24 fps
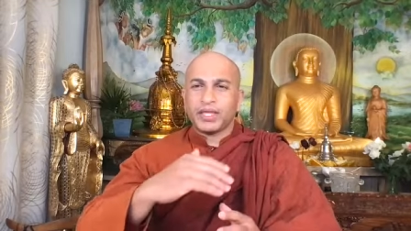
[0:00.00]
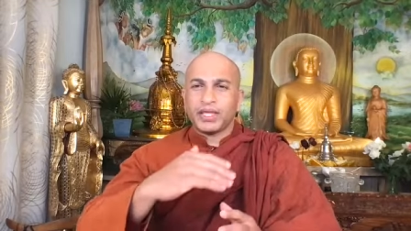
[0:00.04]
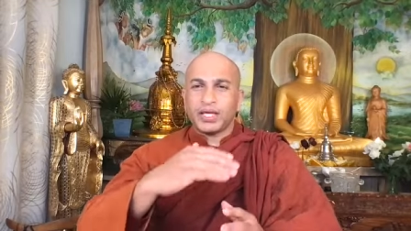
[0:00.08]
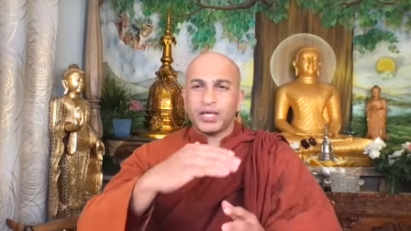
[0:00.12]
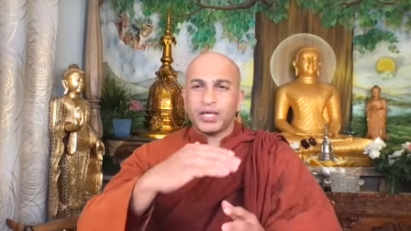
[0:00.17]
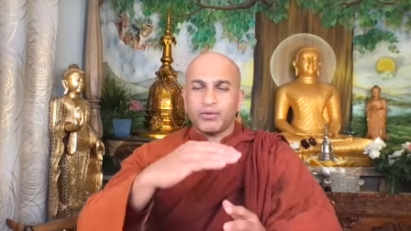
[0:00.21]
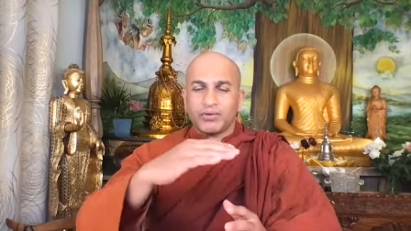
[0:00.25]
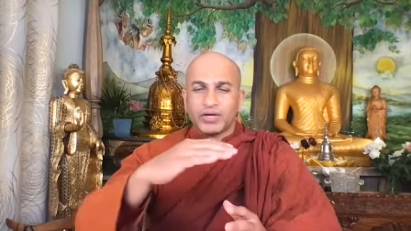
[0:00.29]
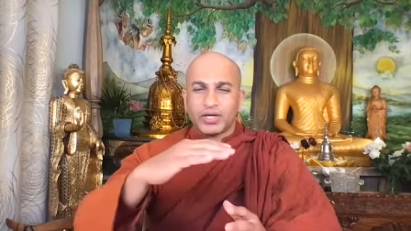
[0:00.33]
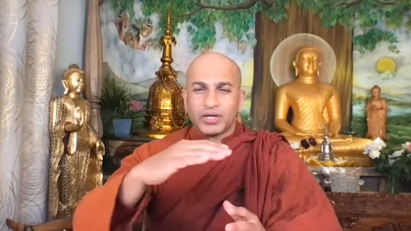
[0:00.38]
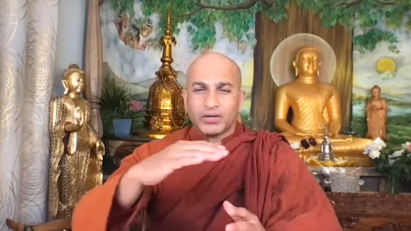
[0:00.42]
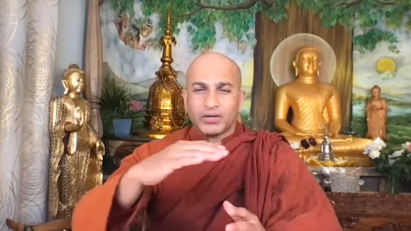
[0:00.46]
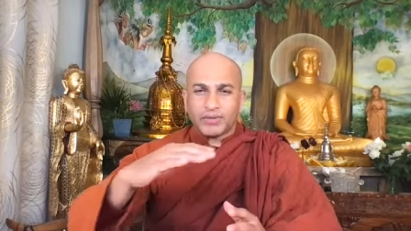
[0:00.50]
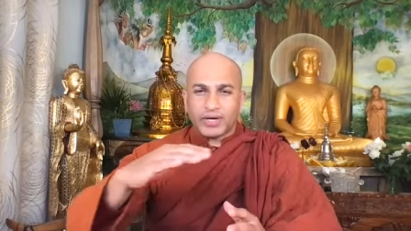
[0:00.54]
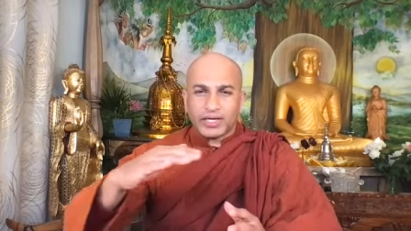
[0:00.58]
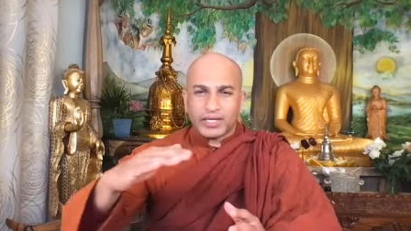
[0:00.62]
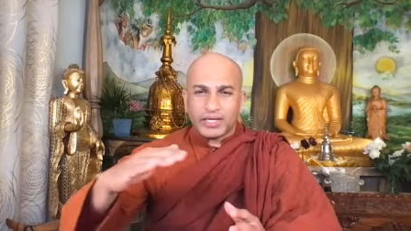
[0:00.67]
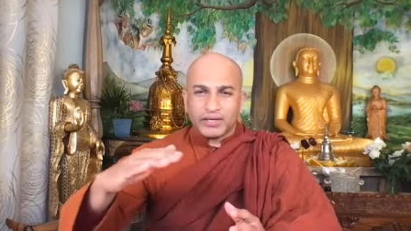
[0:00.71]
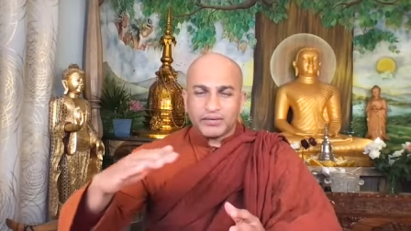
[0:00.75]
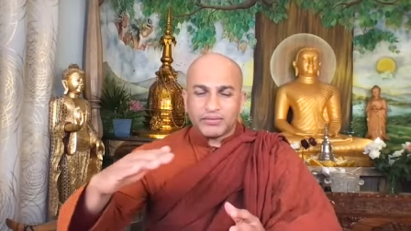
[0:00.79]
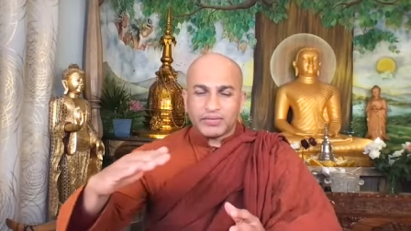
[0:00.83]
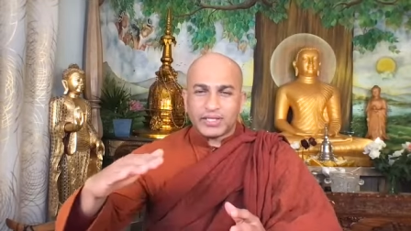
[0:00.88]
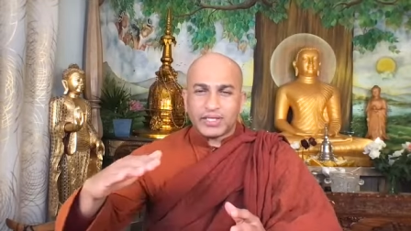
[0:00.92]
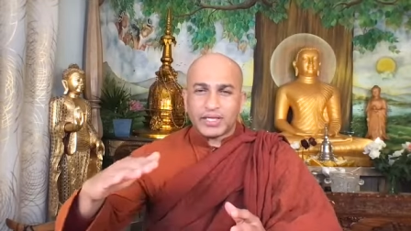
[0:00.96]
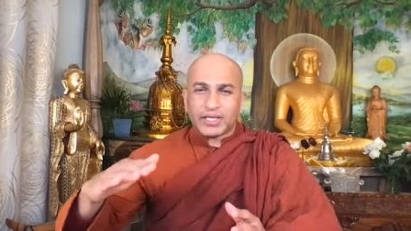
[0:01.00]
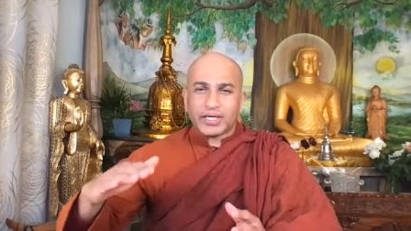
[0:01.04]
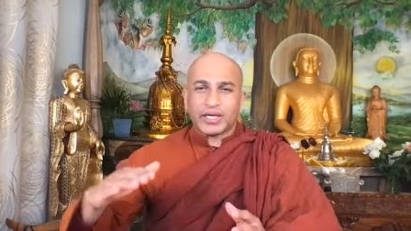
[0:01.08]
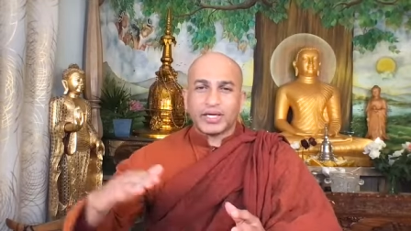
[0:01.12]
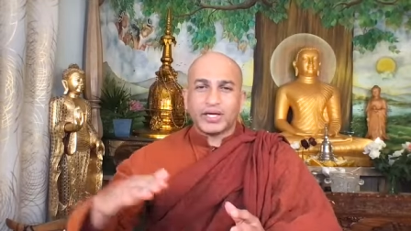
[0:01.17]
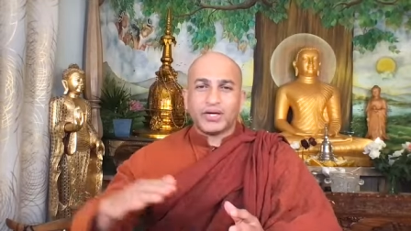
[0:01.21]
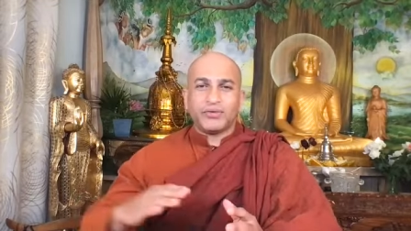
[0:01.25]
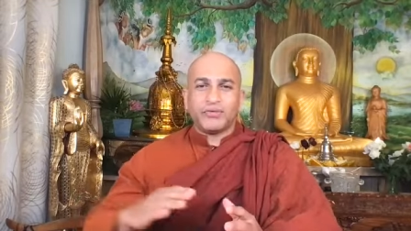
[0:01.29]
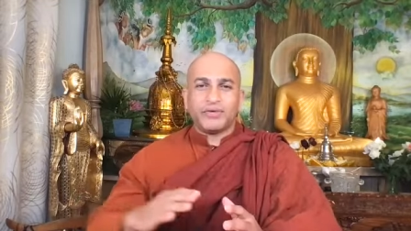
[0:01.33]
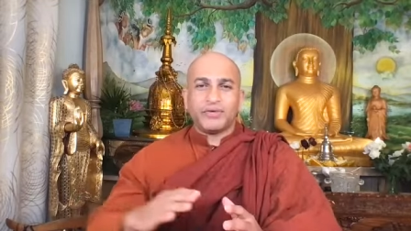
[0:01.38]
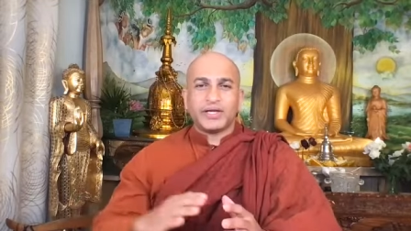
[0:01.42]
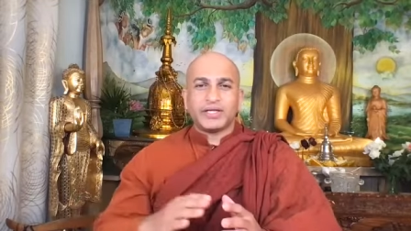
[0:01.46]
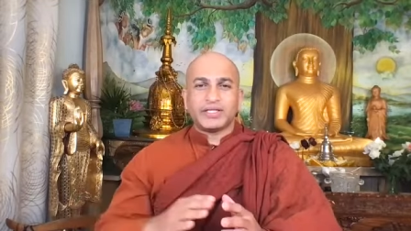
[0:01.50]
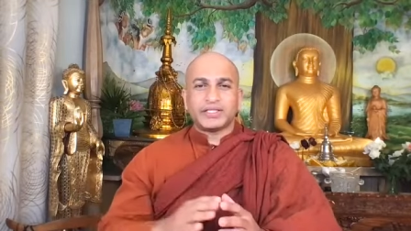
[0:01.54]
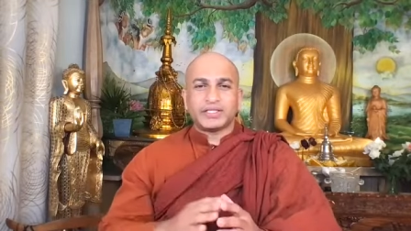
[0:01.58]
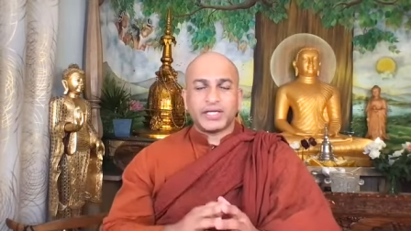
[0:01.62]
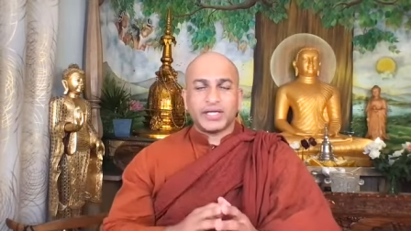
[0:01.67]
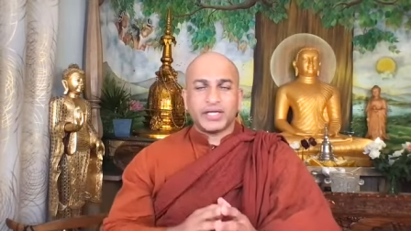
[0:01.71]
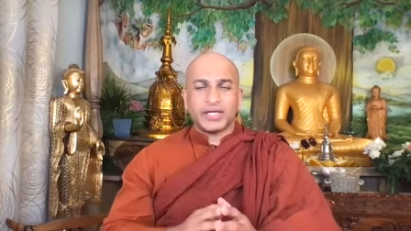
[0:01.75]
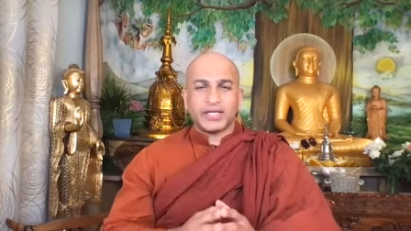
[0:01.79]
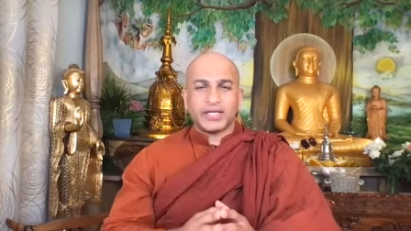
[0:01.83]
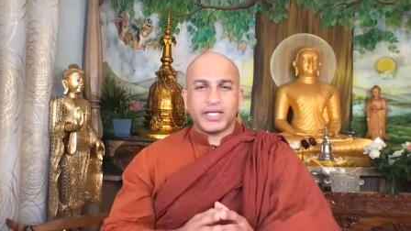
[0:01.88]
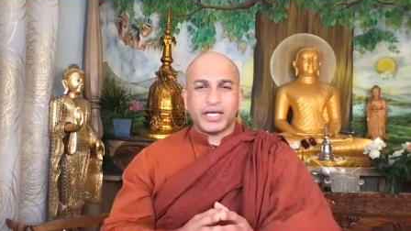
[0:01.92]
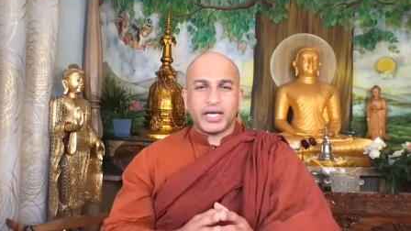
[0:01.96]
even whatever the
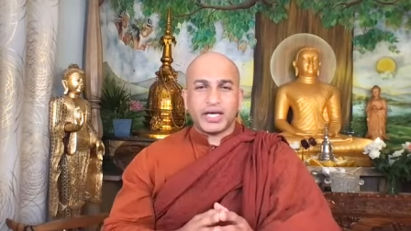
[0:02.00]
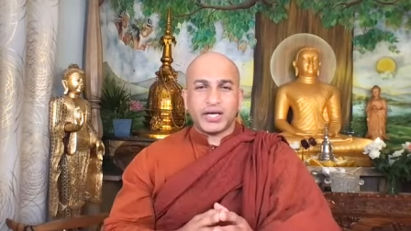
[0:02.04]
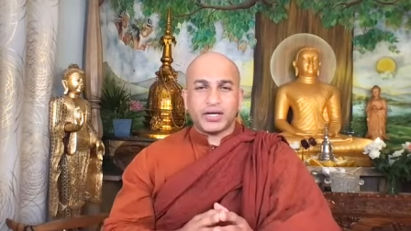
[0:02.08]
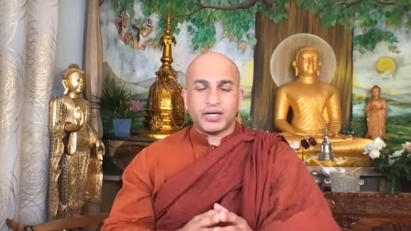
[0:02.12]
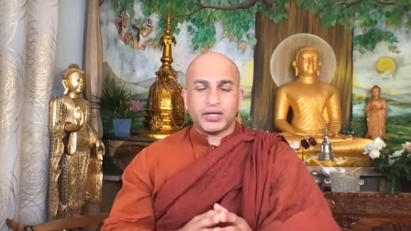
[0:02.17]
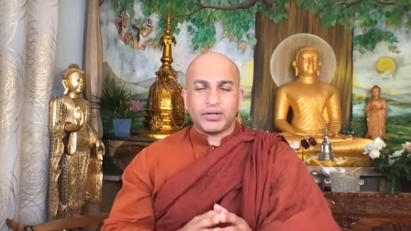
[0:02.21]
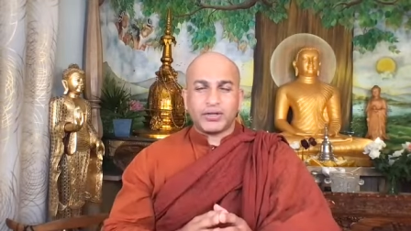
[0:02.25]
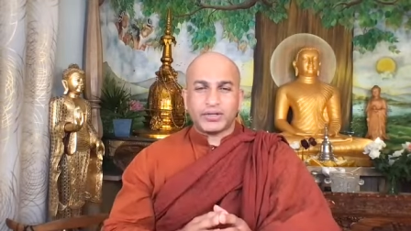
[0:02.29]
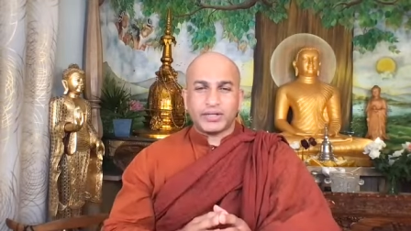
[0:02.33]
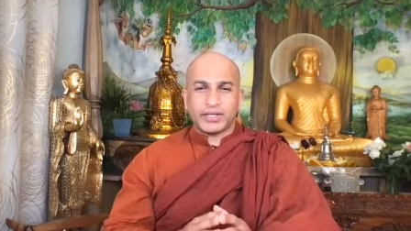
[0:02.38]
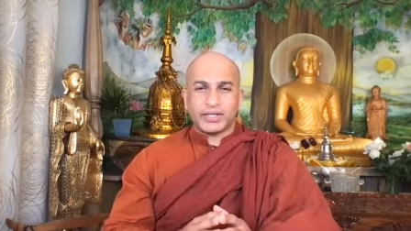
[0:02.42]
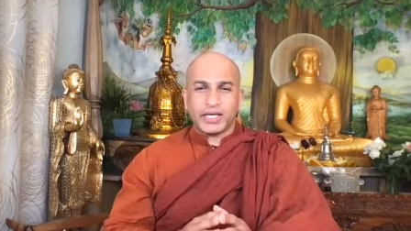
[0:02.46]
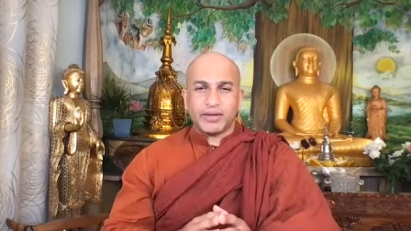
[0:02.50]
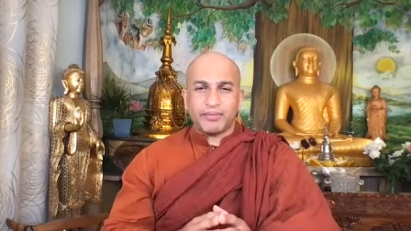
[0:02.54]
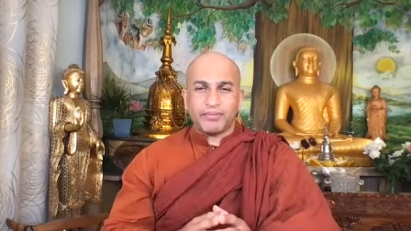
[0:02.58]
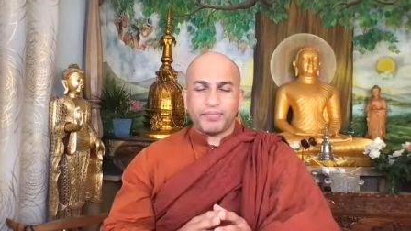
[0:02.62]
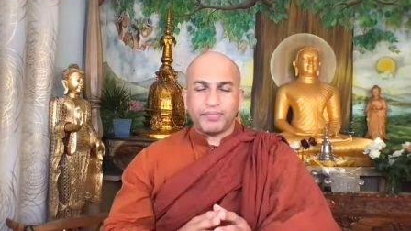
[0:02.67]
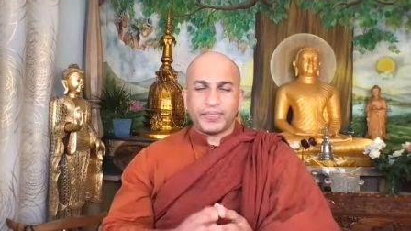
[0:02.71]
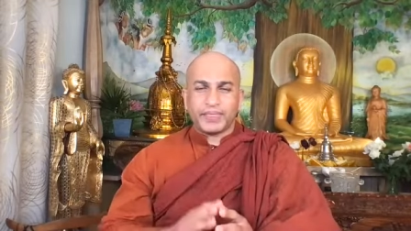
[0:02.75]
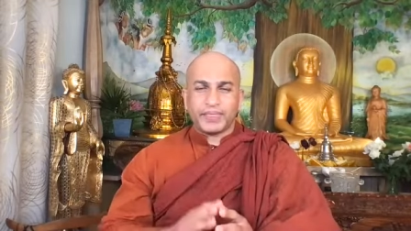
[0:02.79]
conventional they they